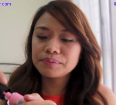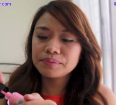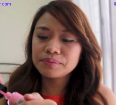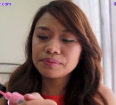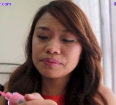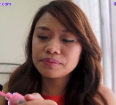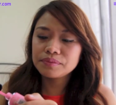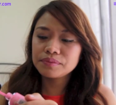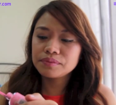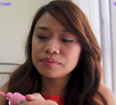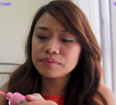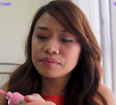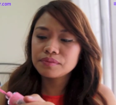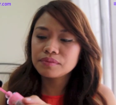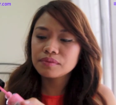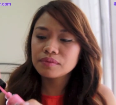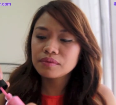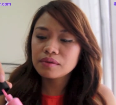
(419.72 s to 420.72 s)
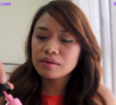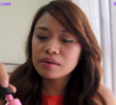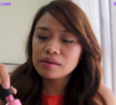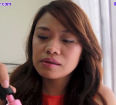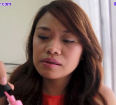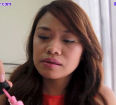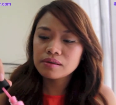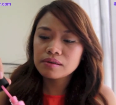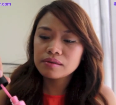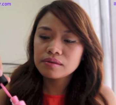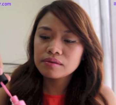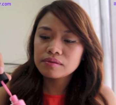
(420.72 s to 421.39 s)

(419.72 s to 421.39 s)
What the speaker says: (silence)